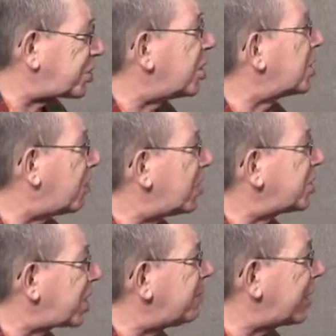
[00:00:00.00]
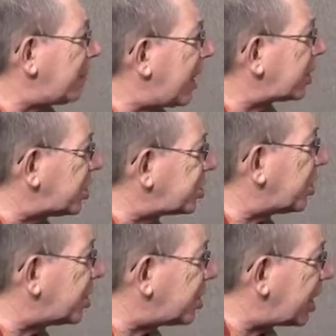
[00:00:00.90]
started, about the same time Eckley
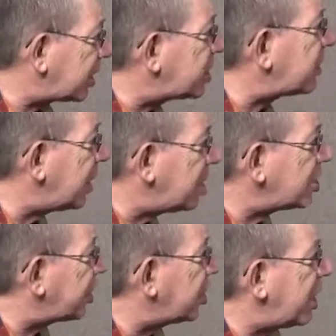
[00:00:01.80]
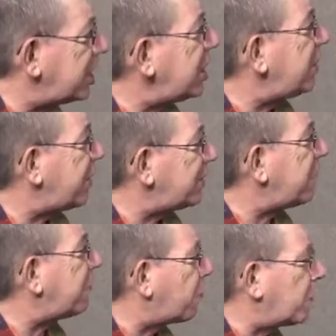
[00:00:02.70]
started. Eckley started in
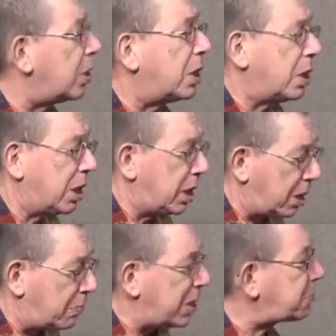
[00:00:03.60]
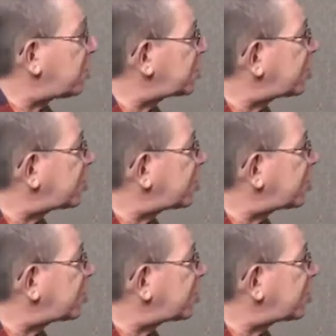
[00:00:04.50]
1854. Baseball